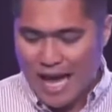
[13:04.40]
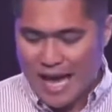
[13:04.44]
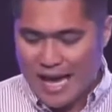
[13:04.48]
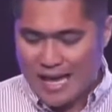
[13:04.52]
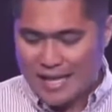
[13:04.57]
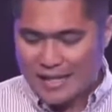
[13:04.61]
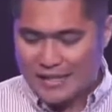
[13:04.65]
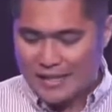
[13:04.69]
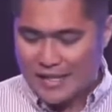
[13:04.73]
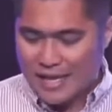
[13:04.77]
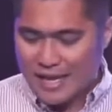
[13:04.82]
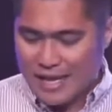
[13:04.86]

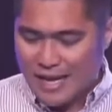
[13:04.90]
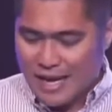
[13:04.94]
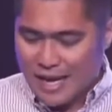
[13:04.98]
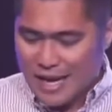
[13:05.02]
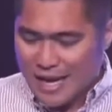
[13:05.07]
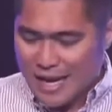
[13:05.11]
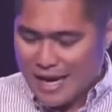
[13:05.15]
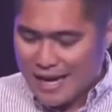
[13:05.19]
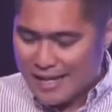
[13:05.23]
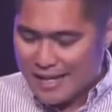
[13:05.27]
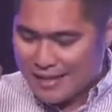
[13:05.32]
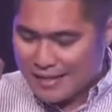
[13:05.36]
And,
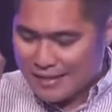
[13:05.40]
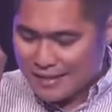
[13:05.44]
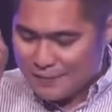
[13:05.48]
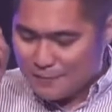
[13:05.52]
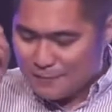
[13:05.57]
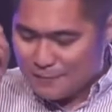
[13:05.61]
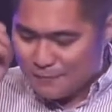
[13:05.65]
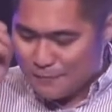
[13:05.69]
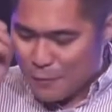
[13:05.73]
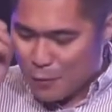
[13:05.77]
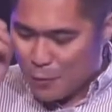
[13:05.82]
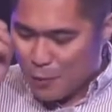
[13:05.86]
and
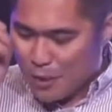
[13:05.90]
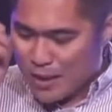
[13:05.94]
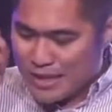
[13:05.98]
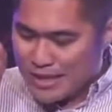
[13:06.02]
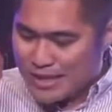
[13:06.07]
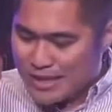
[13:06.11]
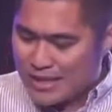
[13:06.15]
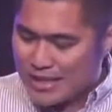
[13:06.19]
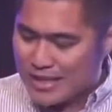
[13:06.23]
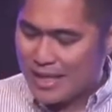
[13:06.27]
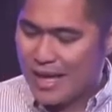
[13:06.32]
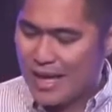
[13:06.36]

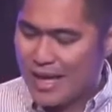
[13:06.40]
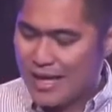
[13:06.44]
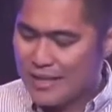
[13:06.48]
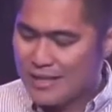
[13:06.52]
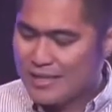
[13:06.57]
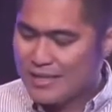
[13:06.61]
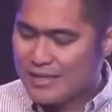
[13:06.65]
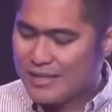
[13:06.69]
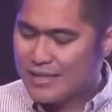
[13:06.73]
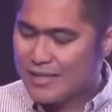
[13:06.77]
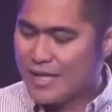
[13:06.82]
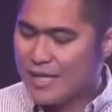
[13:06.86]
when
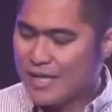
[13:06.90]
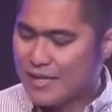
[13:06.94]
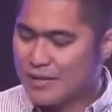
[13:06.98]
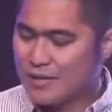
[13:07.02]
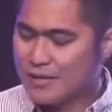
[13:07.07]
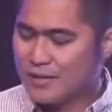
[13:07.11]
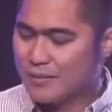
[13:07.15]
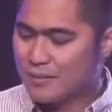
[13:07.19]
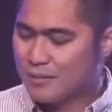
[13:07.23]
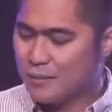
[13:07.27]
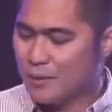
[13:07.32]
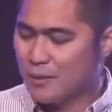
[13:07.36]
God
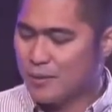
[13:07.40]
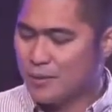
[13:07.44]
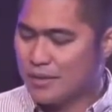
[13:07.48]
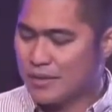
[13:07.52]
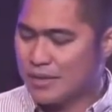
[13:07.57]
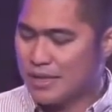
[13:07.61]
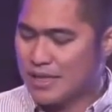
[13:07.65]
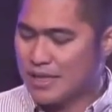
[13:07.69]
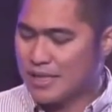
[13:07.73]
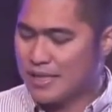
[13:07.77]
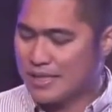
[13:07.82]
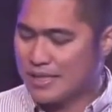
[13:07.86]
tells
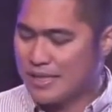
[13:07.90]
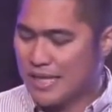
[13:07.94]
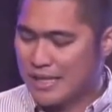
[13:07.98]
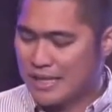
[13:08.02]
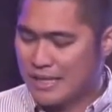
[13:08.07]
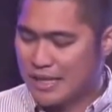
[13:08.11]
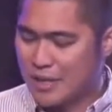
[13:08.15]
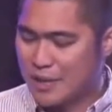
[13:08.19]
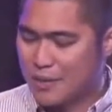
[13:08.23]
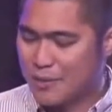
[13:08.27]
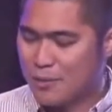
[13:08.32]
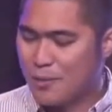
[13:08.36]
Moses that
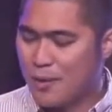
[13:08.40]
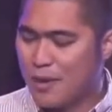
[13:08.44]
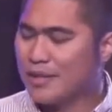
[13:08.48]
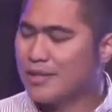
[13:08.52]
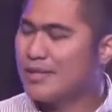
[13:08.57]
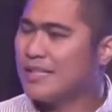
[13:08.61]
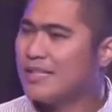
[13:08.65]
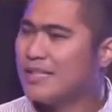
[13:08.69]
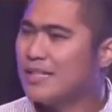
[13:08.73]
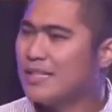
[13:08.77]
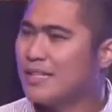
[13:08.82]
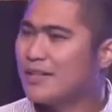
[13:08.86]
he
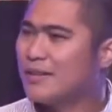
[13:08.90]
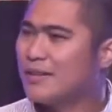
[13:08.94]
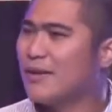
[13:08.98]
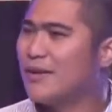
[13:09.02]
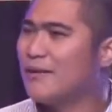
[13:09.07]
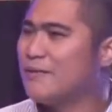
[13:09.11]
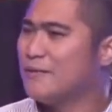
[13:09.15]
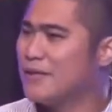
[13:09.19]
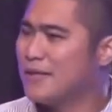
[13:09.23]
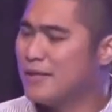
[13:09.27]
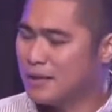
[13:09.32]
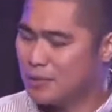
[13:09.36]
wanted a
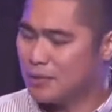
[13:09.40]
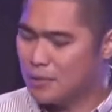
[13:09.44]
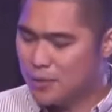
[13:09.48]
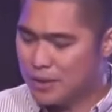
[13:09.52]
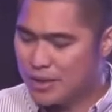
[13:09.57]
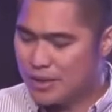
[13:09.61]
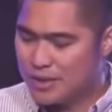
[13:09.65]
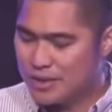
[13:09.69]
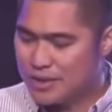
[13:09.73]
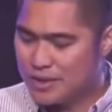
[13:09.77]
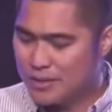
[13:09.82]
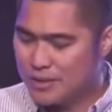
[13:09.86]
covenant with
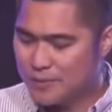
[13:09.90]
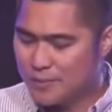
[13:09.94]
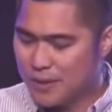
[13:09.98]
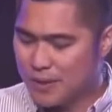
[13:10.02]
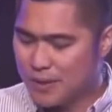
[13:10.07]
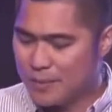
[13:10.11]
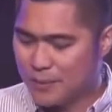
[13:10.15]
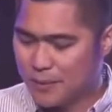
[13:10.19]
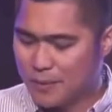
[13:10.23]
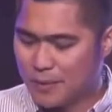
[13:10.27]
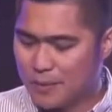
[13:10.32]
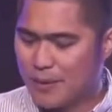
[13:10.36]
his
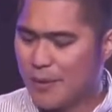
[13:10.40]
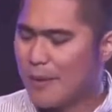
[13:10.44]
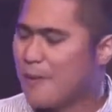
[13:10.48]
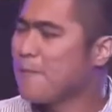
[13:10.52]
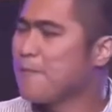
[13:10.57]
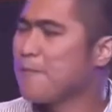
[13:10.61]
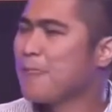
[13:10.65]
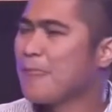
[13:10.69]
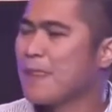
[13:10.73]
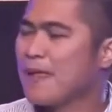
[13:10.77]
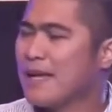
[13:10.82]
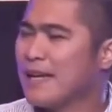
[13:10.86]
people,
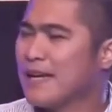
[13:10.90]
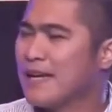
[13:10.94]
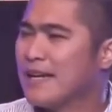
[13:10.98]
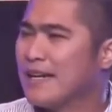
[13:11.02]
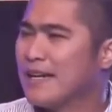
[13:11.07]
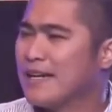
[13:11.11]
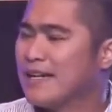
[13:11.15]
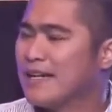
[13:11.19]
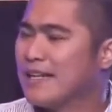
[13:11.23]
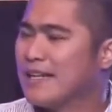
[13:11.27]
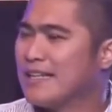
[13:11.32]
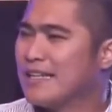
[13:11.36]

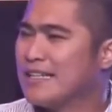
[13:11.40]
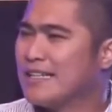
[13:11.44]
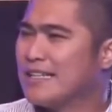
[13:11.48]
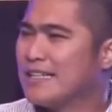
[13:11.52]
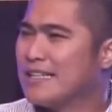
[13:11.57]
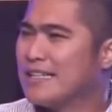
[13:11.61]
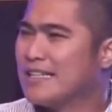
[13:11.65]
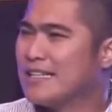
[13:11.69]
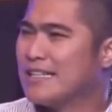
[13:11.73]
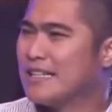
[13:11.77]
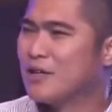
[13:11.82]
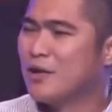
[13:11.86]

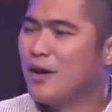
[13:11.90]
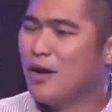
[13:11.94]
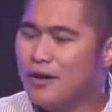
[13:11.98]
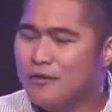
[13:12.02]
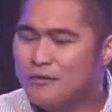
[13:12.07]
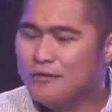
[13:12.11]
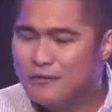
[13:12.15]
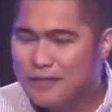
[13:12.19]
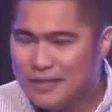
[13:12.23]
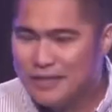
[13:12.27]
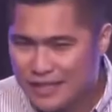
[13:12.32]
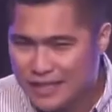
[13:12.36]

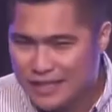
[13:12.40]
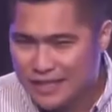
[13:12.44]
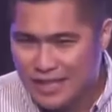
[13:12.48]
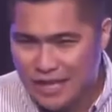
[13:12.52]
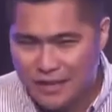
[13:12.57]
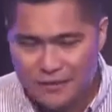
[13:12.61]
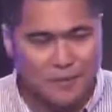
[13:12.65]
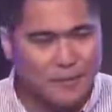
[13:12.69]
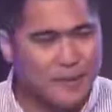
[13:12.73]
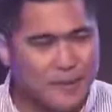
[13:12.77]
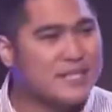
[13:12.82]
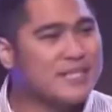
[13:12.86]
covenant,
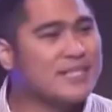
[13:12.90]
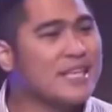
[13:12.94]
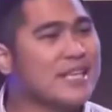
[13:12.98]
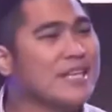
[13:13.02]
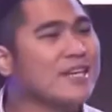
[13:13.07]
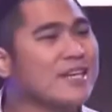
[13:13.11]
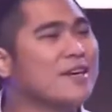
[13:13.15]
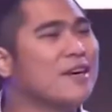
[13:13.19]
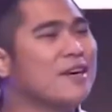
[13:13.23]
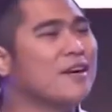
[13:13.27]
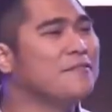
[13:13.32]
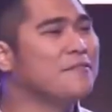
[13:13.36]
everybody say
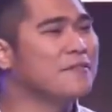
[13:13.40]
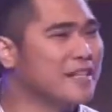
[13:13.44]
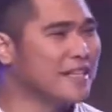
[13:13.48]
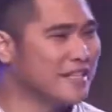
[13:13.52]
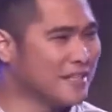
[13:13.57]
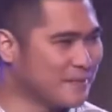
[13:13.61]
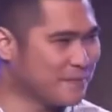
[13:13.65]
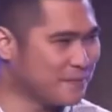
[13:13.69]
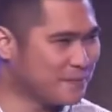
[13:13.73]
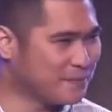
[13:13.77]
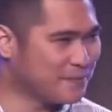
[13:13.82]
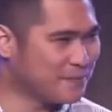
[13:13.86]

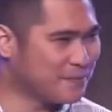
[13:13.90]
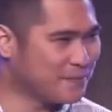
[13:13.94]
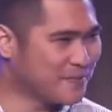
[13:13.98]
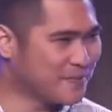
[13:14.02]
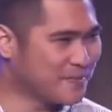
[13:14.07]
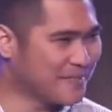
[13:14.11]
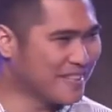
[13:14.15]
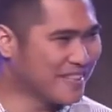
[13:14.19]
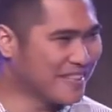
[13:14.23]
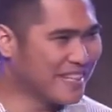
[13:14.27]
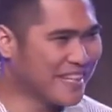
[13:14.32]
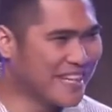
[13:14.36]
covenant.
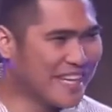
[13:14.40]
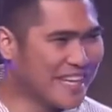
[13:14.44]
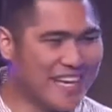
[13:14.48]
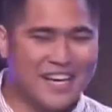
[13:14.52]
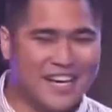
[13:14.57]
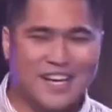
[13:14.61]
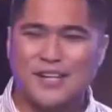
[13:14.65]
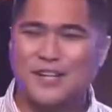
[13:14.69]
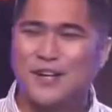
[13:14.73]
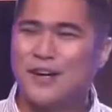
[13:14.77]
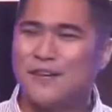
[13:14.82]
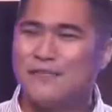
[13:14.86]

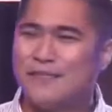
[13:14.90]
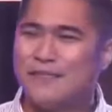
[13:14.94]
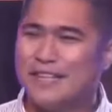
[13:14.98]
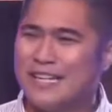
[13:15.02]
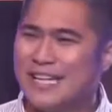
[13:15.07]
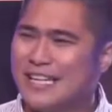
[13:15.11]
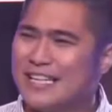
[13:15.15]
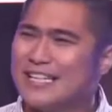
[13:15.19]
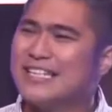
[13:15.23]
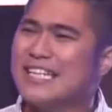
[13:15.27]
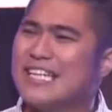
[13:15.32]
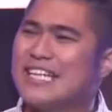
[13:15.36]

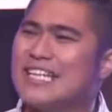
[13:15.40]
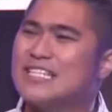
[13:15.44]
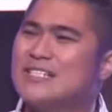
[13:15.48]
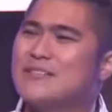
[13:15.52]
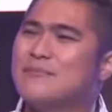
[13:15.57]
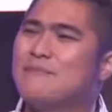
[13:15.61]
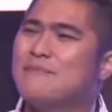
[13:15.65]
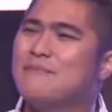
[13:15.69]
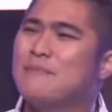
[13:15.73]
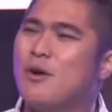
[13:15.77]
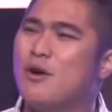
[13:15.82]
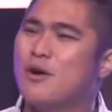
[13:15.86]
Covenant is
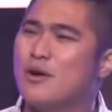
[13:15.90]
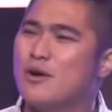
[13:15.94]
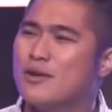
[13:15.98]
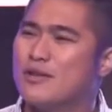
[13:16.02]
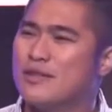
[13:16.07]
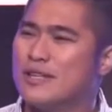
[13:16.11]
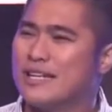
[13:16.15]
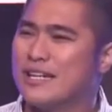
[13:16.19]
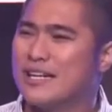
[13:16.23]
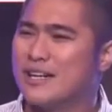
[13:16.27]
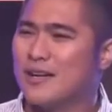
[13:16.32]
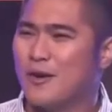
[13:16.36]
more
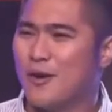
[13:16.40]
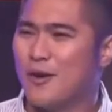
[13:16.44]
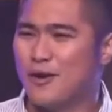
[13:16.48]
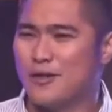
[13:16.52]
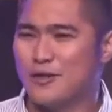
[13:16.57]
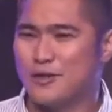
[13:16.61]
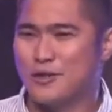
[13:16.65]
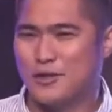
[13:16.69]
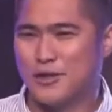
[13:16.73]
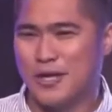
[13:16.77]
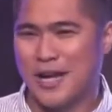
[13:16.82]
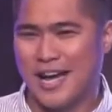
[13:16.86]
than a
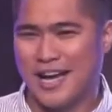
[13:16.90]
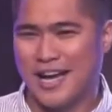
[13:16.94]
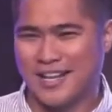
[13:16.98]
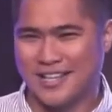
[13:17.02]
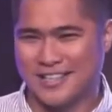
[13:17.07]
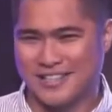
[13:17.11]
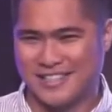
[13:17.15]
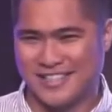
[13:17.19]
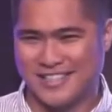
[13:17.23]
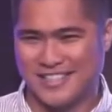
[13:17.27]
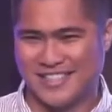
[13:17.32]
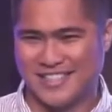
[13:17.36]

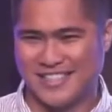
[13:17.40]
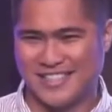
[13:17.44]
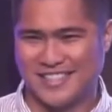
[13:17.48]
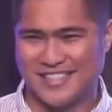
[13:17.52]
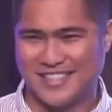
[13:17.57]
contract.